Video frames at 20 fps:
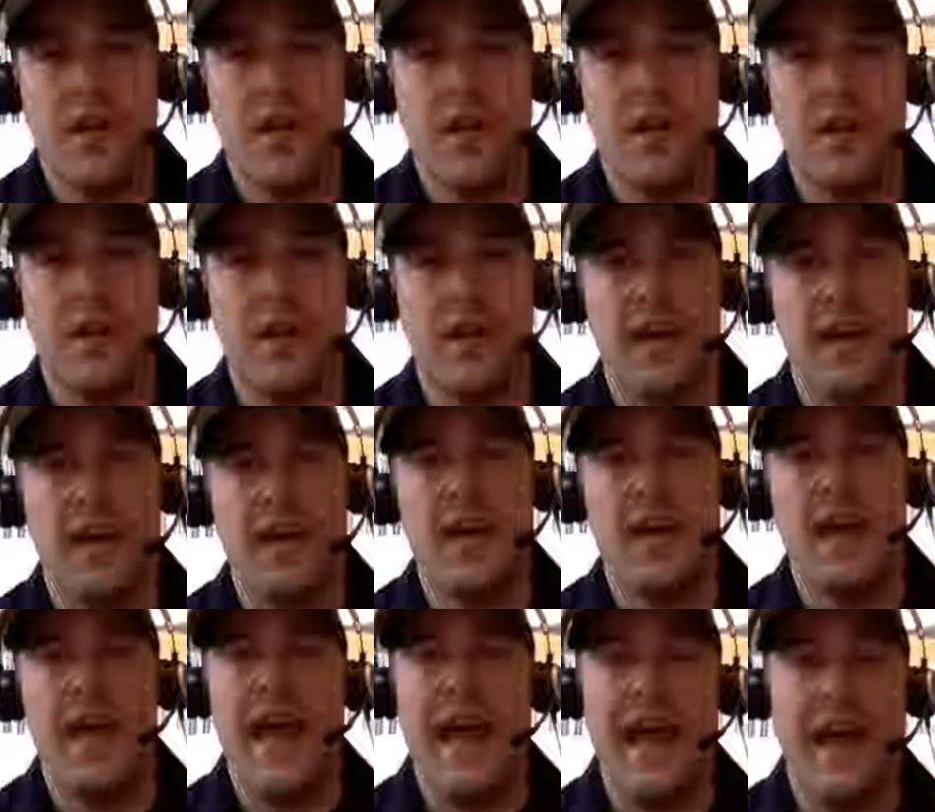Okay.
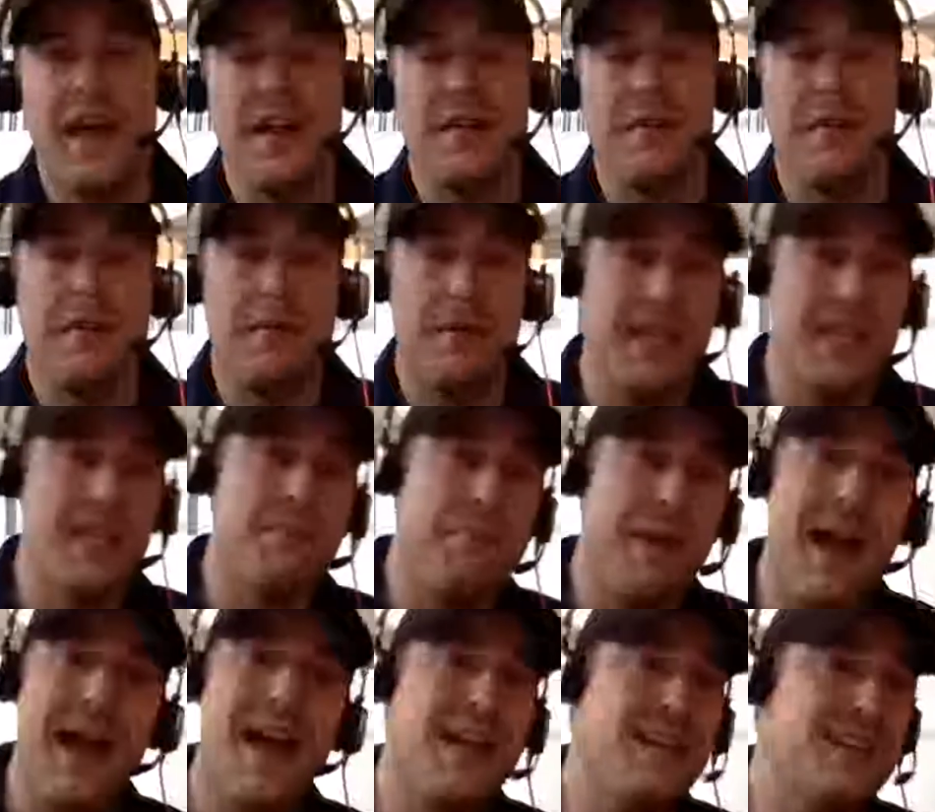And in the
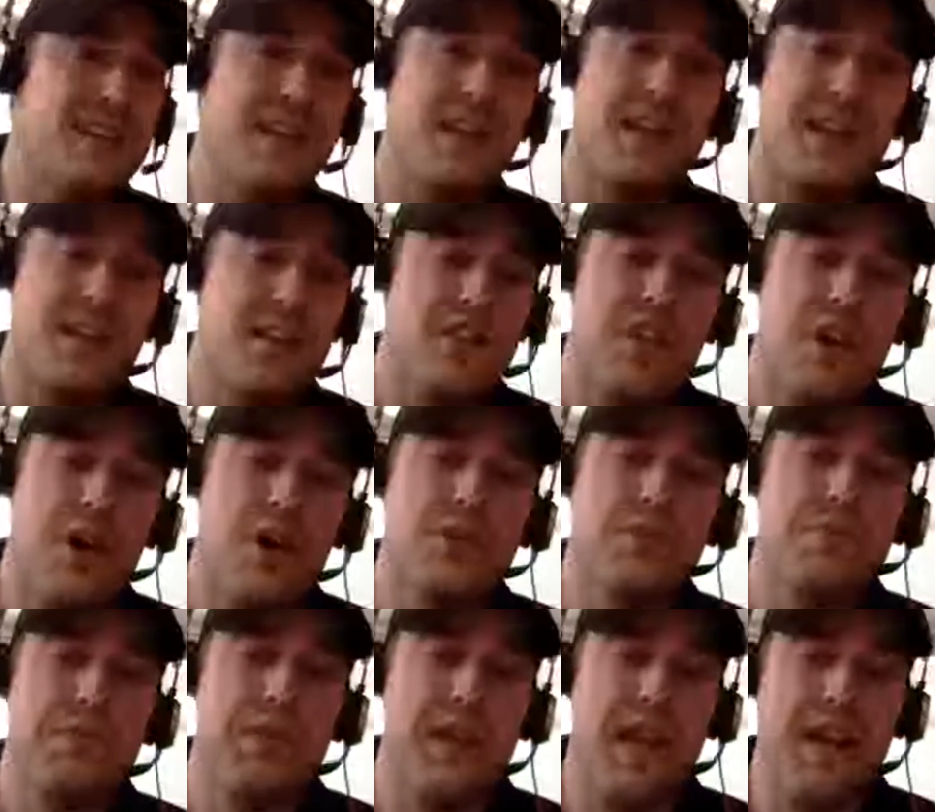past,
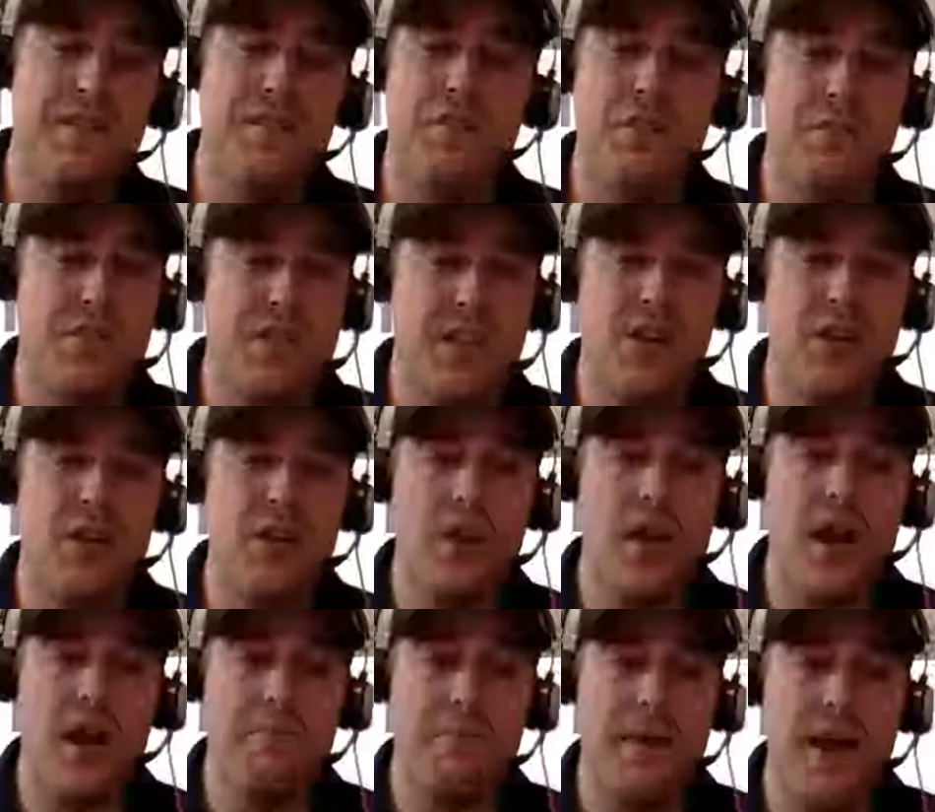those platforms did a whole
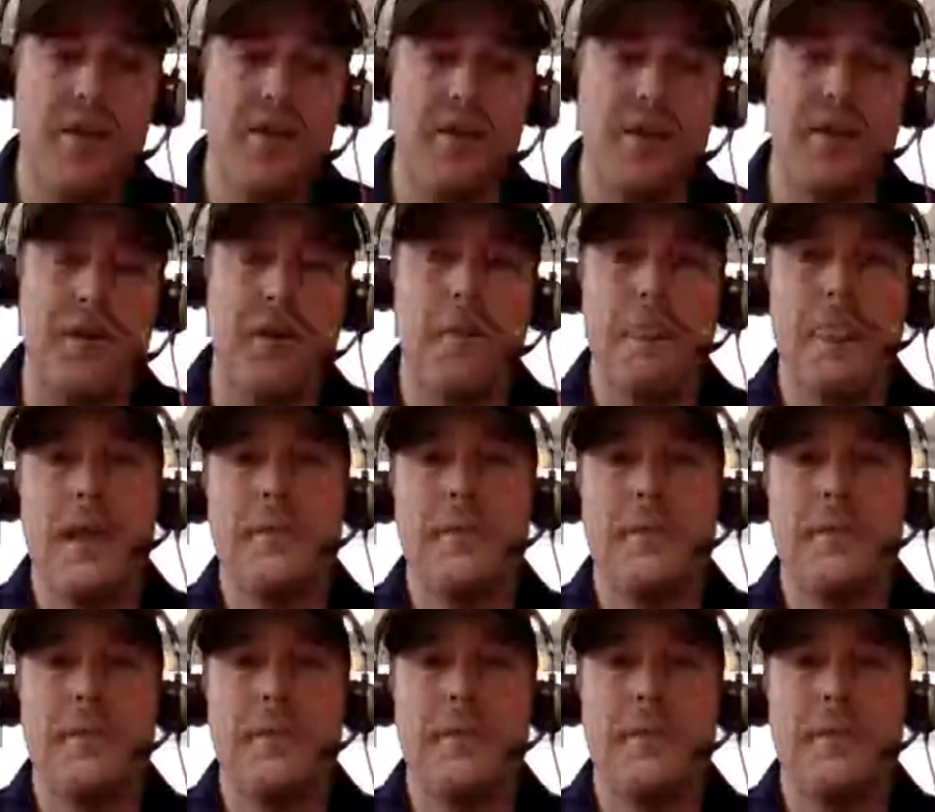lot better.